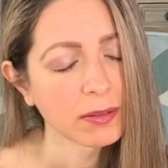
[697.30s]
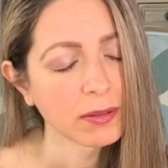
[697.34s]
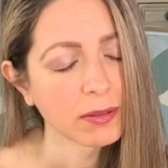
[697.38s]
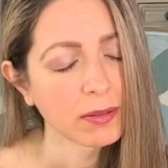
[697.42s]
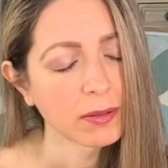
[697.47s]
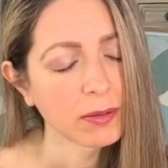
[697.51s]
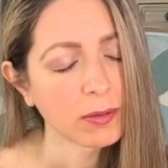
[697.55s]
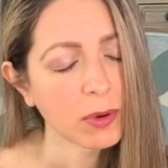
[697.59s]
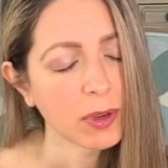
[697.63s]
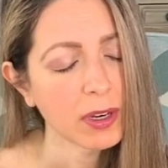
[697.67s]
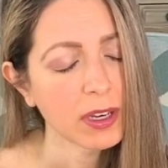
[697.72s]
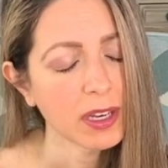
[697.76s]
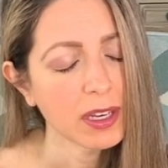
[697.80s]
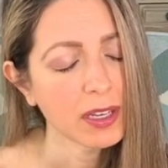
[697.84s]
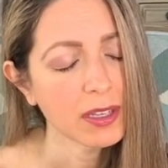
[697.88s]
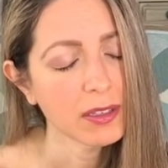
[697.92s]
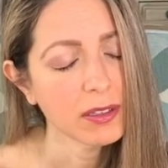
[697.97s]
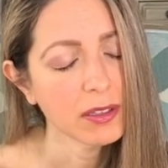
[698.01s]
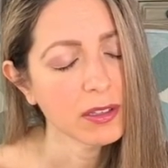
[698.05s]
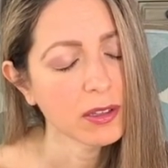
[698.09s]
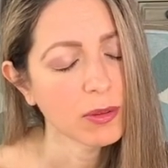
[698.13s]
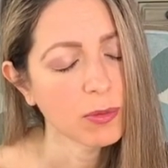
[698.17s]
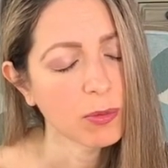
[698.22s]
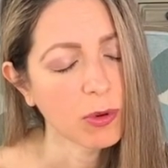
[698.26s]
What is
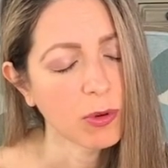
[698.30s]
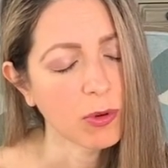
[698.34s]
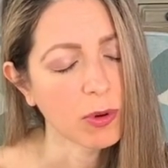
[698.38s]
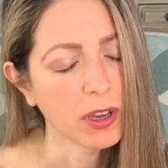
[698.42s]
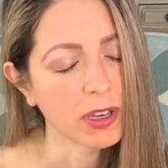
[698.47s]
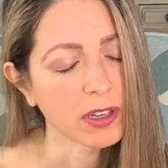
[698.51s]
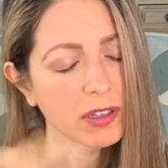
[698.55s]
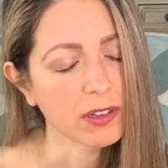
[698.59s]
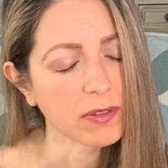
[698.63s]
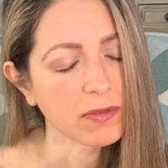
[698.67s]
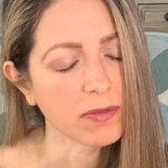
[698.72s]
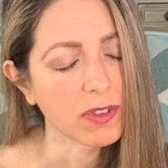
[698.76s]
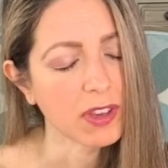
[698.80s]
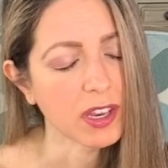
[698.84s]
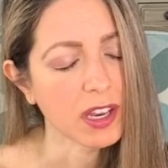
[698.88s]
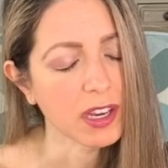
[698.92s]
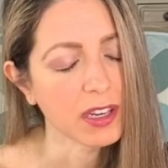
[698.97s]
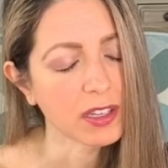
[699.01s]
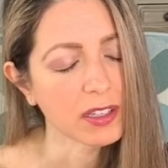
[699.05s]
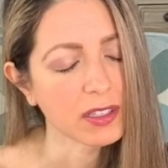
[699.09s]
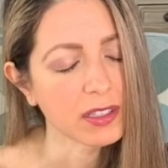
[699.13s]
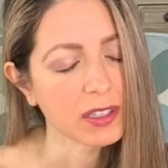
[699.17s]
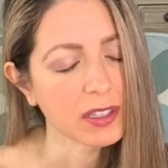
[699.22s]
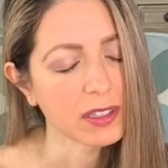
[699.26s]
the point of the
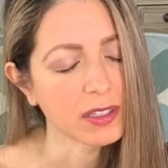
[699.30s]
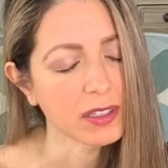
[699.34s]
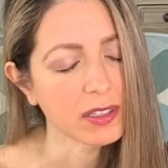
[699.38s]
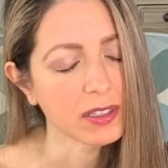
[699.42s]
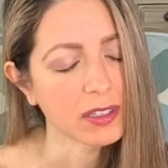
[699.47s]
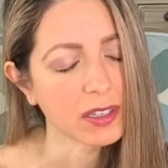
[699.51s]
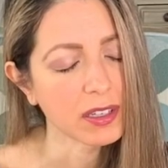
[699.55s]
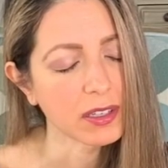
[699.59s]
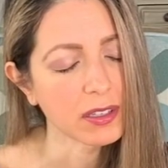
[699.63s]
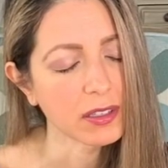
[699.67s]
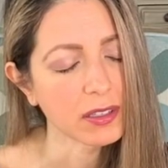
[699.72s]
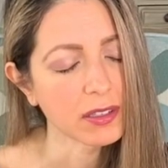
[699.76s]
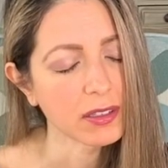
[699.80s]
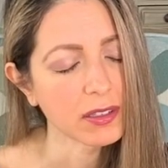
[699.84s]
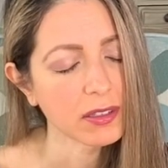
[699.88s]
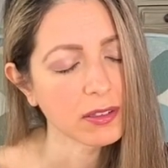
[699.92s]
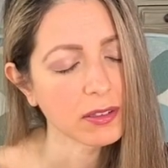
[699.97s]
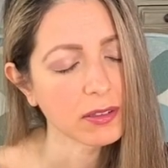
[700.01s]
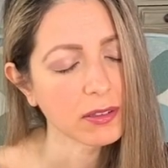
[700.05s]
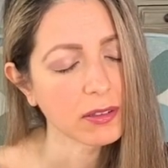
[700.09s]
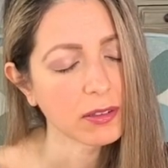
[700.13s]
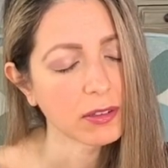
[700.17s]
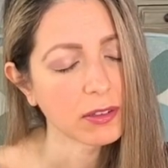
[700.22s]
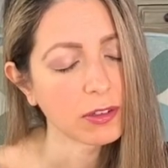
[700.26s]
existence?
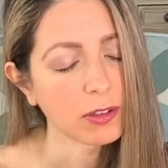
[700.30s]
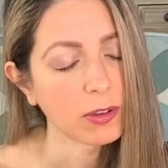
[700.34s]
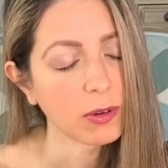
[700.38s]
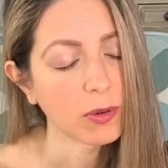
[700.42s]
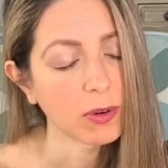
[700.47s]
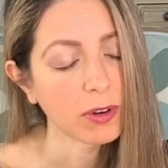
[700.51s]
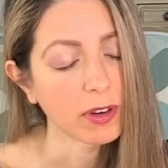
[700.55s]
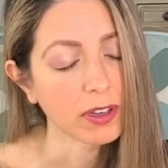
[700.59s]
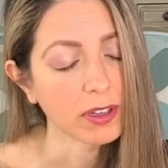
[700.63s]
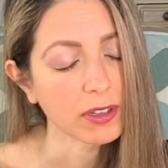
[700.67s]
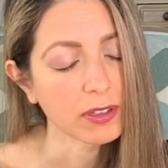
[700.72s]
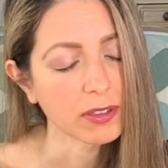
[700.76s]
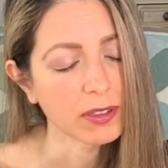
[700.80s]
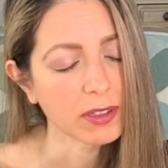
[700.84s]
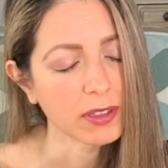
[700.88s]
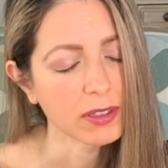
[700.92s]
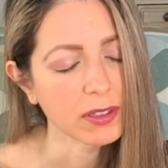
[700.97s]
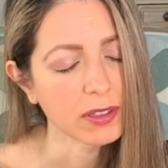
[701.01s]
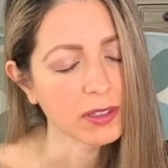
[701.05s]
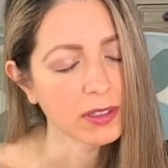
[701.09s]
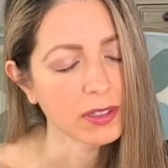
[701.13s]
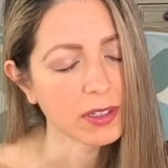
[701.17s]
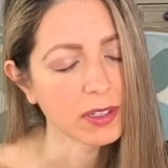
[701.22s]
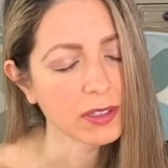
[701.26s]
Your
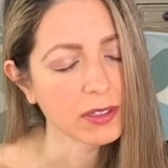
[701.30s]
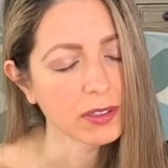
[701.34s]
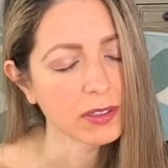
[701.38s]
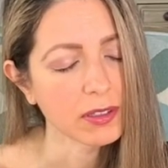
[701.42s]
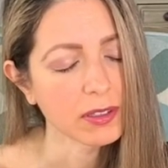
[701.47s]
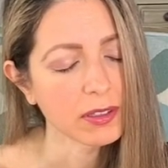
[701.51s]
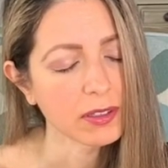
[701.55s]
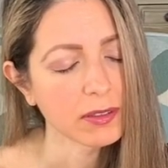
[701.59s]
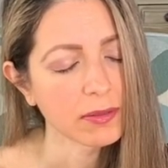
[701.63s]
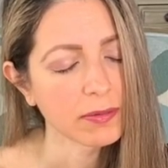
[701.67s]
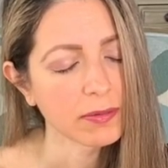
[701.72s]
existence.